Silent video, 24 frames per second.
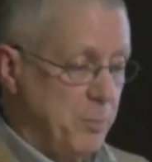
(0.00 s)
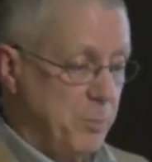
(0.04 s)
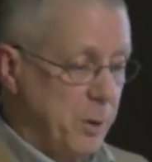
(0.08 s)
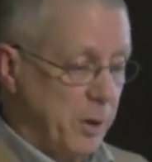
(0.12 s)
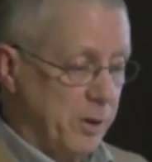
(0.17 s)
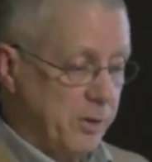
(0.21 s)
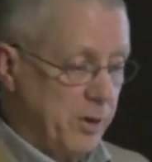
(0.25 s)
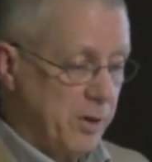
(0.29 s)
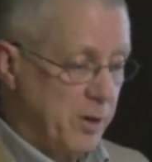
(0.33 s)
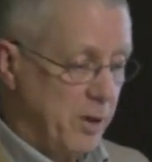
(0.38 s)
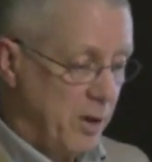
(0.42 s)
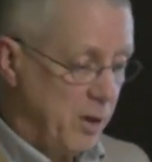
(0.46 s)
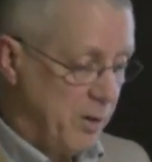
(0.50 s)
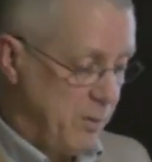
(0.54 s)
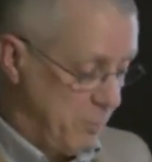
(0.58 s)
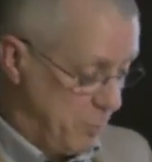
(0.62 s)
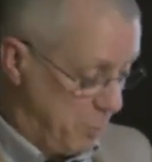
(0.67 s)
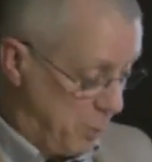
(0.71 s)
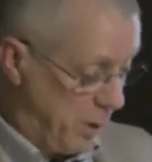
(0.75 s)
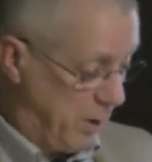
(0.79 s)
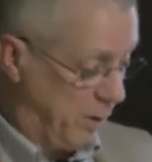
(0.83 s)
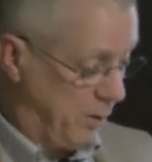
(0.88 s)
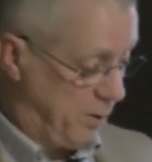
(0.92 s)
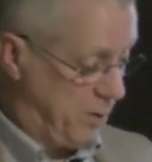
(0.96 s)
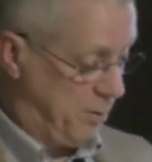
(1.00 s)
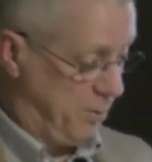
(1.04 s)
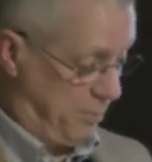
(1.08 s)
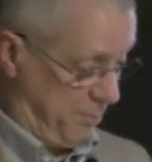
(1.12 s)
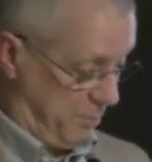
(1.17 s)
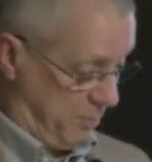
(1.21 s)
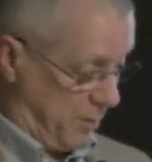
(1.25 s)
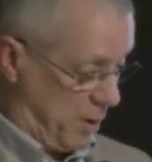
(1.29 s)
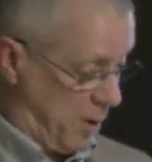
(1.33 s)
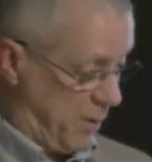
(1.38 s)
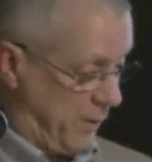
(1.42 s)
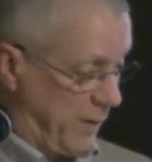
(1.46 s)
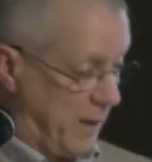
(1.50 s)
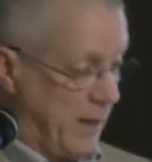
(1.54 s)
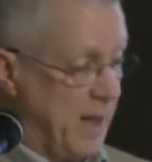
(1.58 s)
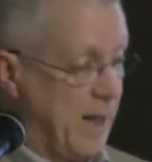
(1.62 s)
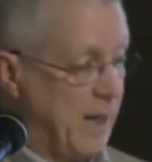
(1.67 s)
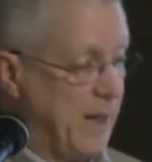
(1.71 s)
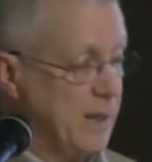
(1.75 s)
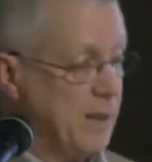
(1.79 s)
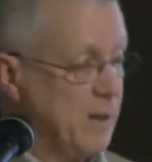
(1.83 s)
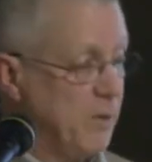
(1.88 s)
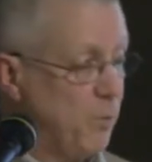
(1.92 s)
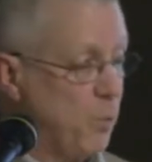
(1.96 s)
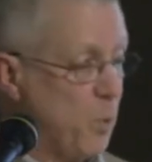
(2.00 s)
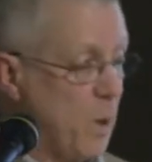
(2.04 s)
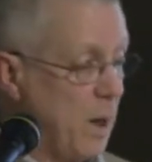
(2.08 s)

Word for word: built, in, built on the kind of